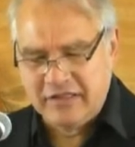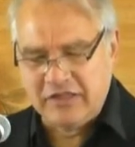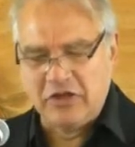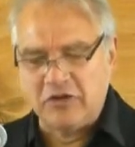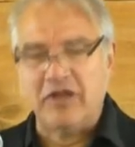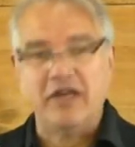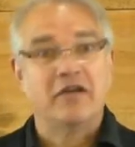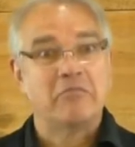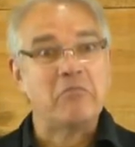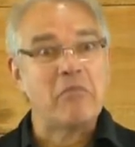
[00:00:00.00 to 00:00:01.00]
It literally,
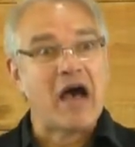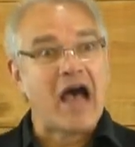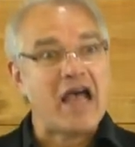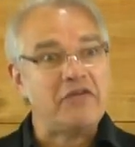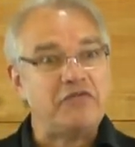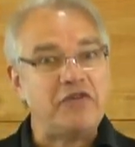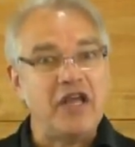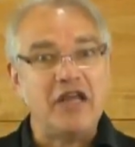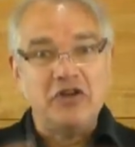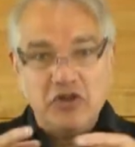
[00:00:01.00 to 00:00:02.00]
my
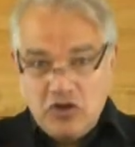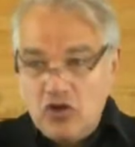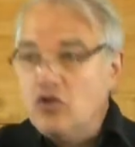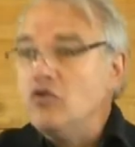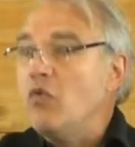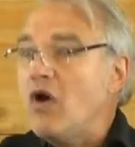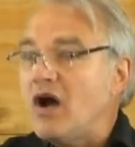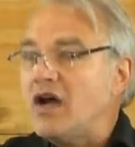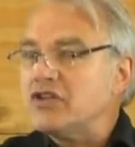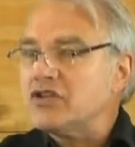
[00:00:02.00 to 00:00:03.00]
feet you
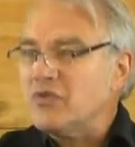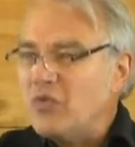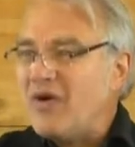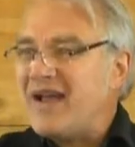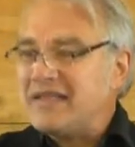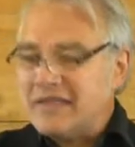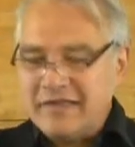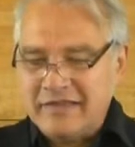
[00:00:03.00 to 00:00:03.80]
wash? What?